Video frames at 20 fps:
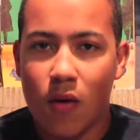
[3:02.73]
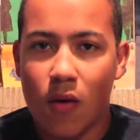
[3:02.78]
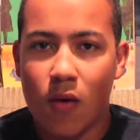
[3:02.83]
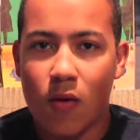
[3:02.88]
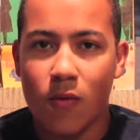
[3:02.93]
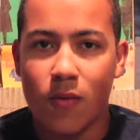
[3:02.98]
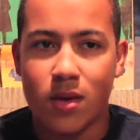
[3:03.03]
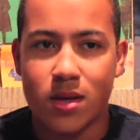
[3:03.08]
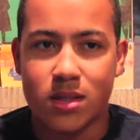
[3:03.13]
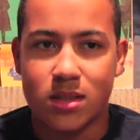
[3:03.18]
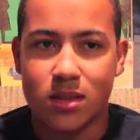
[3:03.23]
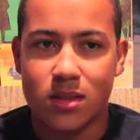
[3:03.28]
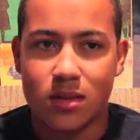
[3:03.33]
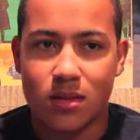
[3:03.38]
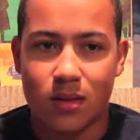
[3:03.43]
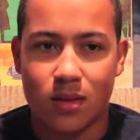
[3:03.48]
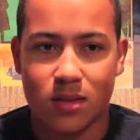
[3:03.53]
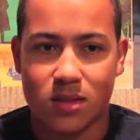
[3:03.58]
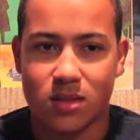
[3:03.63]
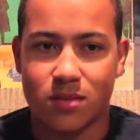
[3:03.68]
always
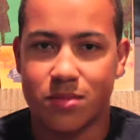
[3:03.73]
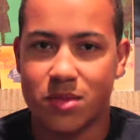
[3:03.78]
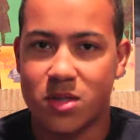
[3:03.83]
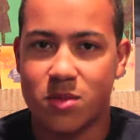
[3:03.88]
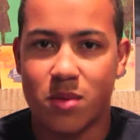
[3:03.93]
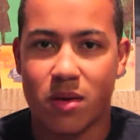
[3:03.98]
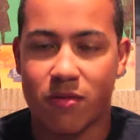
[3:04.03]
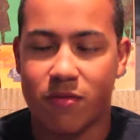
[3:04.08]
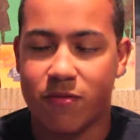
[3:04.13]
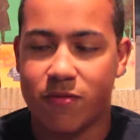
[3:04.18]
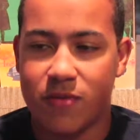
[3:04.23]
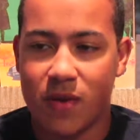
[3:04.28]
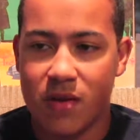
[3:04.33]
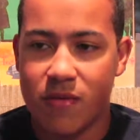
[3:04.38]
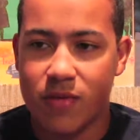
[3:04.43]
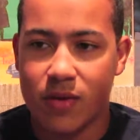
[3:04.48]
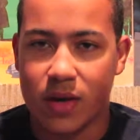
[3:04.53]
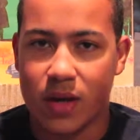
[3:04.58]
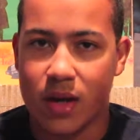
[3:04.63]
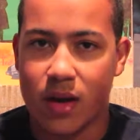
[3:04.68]
awesome. He's my
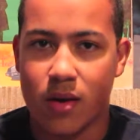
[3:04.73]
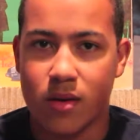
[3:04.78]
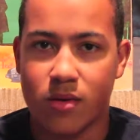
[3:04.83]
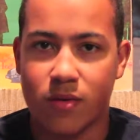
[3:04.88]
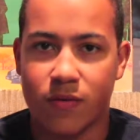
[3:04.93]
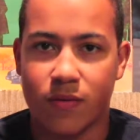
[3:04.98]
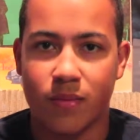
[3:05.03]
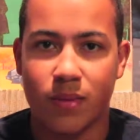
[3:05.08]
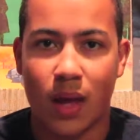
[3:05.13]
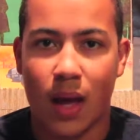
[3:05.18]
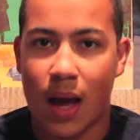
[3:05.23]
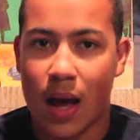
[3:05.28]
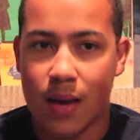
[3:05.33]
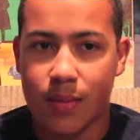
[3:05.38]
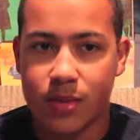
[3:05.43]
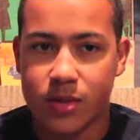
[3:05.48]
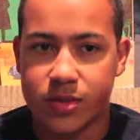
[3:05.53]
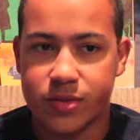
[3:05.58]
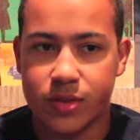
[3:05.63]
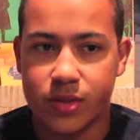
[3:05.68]
favorite character from the
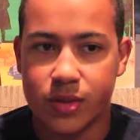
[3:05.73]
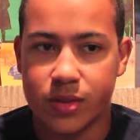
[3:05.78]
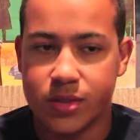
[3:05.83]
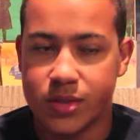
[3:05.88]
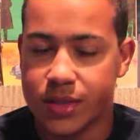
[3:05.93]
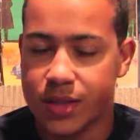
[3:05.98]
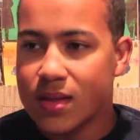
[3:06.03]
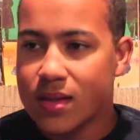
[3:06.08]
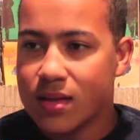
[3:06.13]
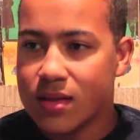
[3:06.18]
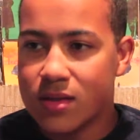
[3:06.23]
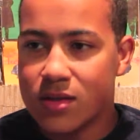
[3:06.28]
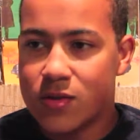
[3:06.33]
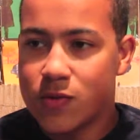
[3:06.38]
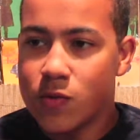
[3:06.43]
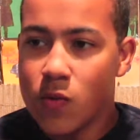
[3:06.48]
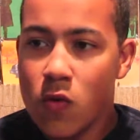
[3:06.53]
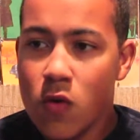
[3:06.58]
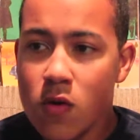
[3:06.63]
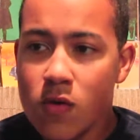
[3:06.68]
Hobbit trilogy. The
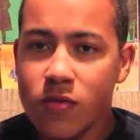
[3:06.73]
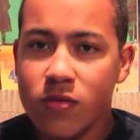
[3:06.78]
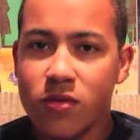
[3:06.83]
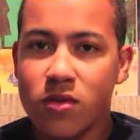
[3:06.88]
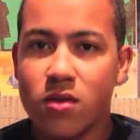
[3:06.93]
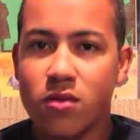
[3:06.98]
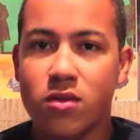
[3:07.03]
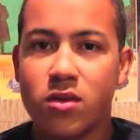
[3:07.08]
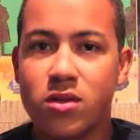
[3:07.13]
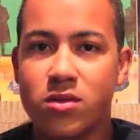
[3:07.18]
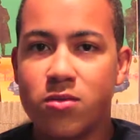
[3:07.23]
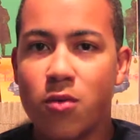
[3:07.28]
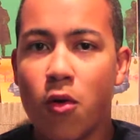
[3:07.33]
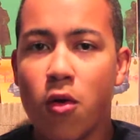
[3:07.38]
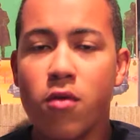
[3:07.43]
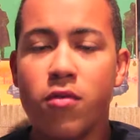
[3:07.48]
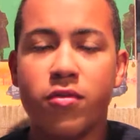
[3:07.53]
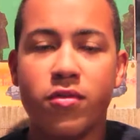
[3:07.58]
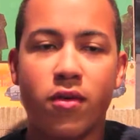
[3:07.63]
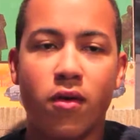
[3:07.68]
dwarves, though, the
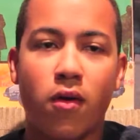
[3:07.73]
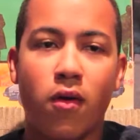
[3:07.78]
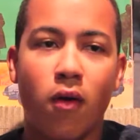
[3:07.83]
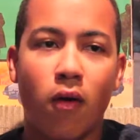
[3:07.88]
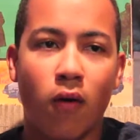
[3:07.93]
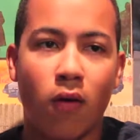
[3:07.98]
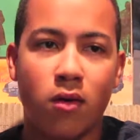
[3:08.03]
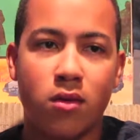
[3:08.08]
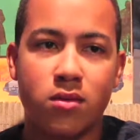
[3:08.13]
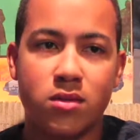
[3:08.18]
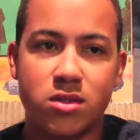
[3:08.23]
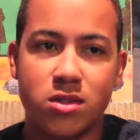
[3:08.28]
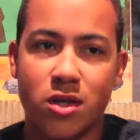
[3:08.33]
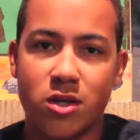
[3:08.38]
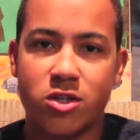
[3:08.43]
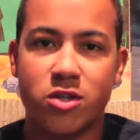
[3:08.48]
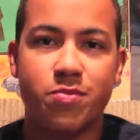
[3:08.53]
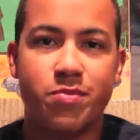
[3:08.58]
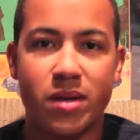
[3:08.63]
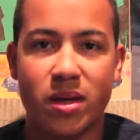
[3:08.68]
dwarves are
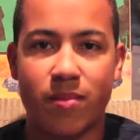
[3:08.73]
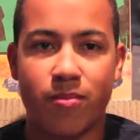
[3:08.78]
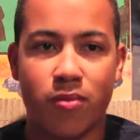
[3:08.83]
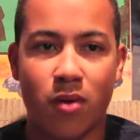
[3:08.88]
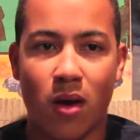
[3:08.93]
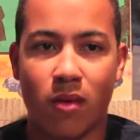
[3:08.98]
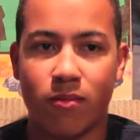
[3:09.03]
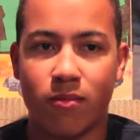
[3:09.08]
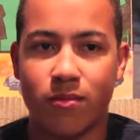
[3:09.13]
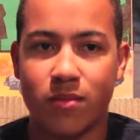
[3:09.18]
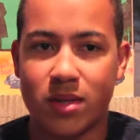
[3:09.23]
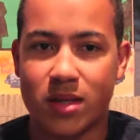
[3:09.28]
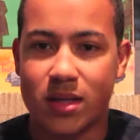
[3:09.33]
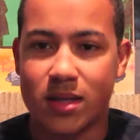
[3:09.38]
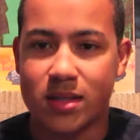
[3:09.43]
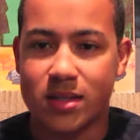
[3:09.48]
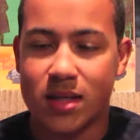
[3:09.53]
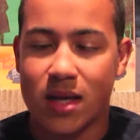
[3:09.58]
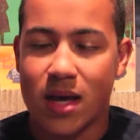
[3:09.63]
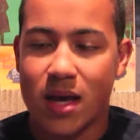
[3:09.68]
such a big problem,
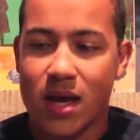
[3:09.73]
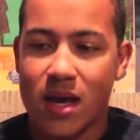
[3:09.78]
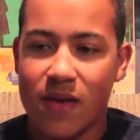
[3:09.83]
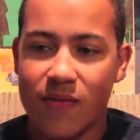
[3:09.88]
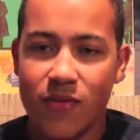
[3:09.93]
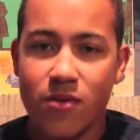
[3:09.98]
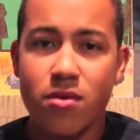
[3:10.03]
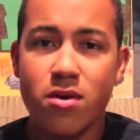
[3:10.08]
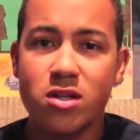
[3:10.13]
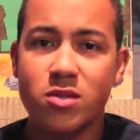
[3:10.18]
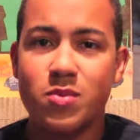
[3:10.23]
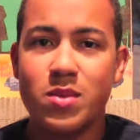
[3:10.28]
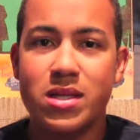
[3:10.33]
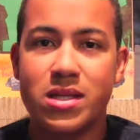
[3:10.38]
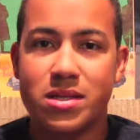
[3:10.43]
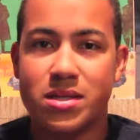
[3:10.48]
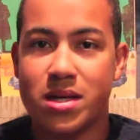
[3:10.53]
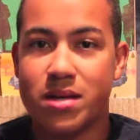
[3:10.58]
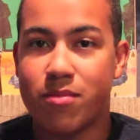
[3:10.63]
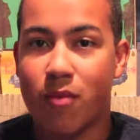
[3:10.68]
because if you asked me
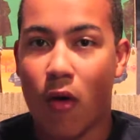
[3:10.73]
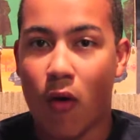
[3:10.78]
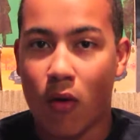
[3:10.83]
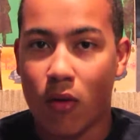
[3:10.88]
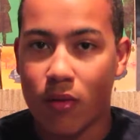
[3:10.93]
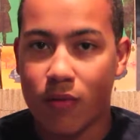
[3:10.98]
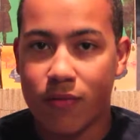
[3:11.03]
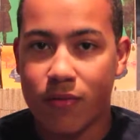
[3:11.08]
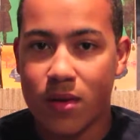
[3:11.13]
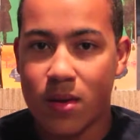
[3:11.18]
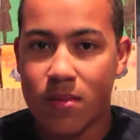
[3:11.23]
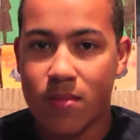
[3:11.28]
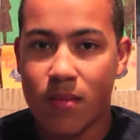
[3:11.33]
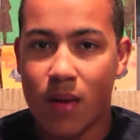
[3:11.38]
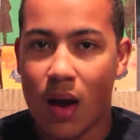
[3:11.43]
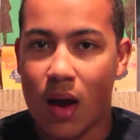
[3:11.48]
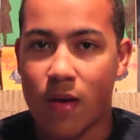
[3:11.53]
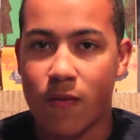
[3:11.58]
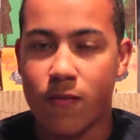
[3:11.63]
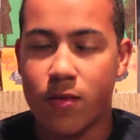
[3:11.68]
to name all of them,
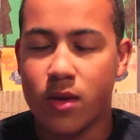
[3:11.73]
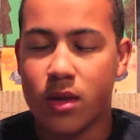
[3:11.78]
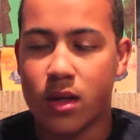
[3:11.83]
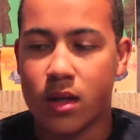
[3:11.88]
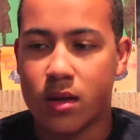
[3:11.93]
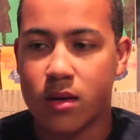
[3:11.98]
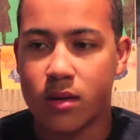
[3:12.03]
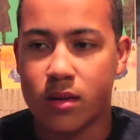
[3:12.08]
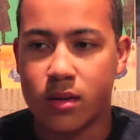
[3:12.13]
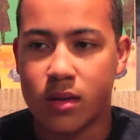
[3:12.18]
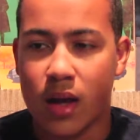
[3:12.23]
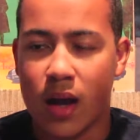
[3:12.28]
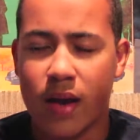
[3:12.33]
I really couldn't.